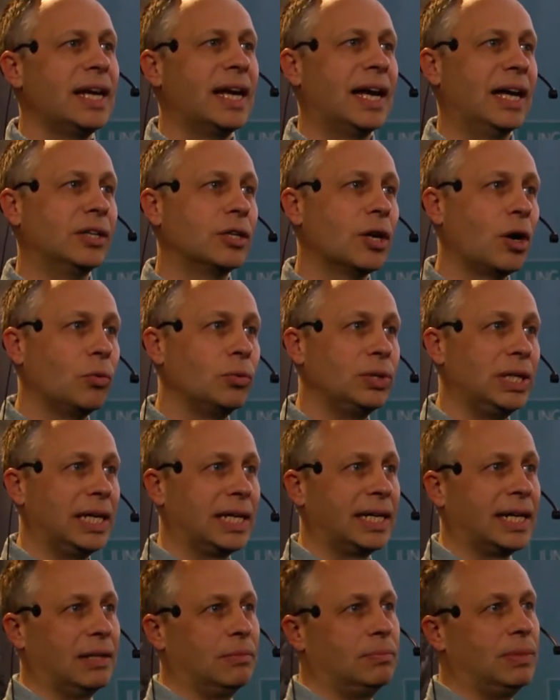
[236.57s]
and how they
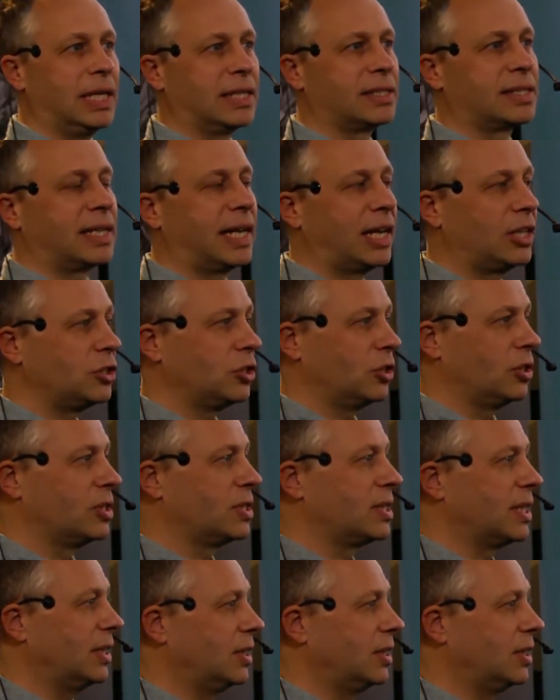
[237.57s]
can make schedules,